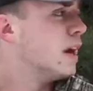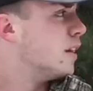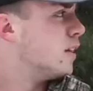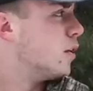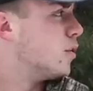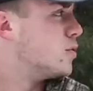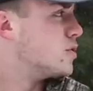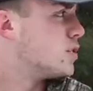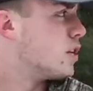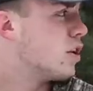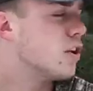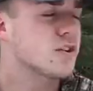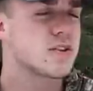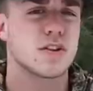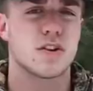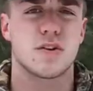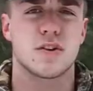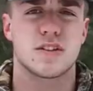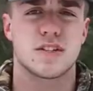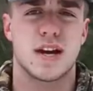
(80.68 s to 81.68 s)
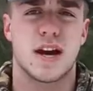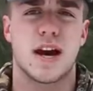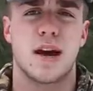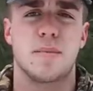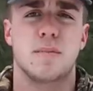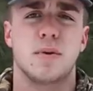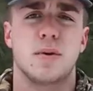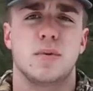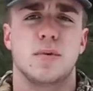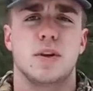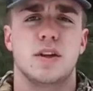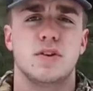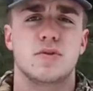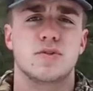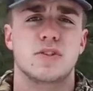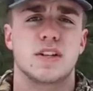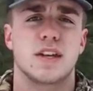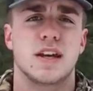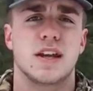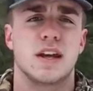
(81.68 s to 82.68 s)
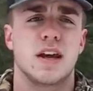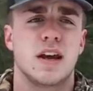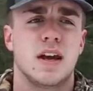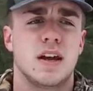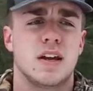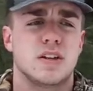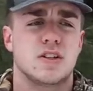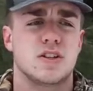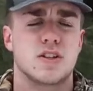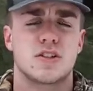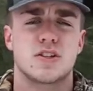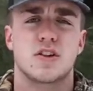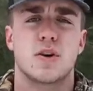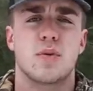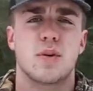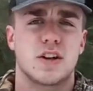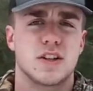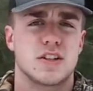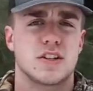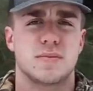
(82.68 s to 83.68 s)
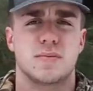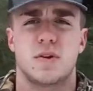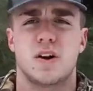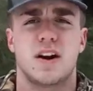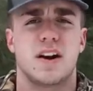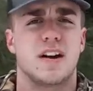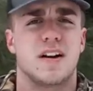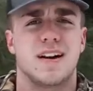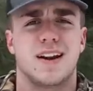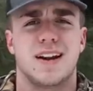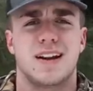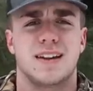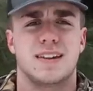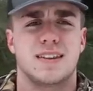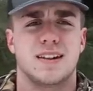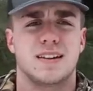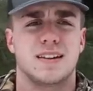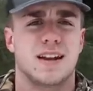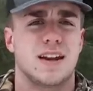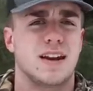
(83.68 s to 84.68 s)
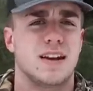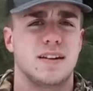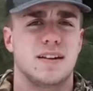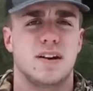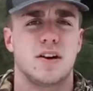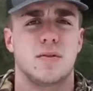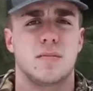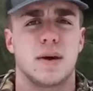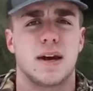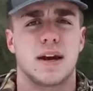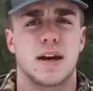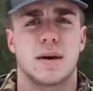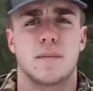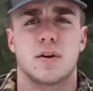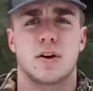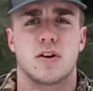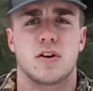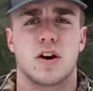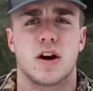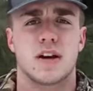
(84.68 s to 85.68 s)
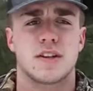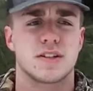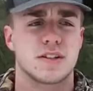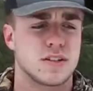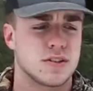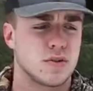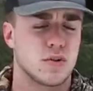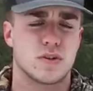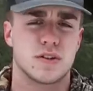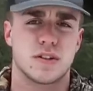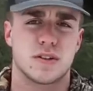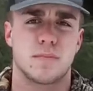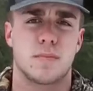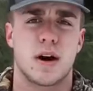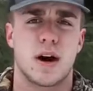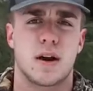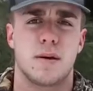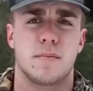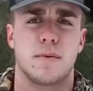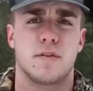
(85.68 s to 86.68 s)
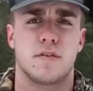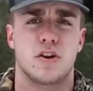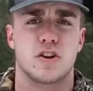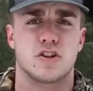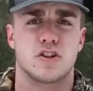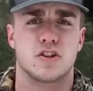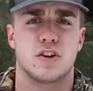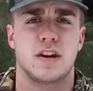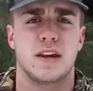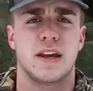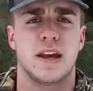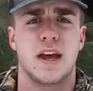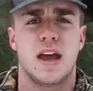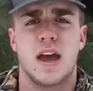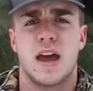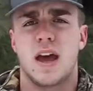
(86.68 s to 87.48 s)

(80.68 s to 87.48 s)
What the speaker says: There was also a time when we used it just so we could spray it on anything that a deer may come across towards the bottom of our tree.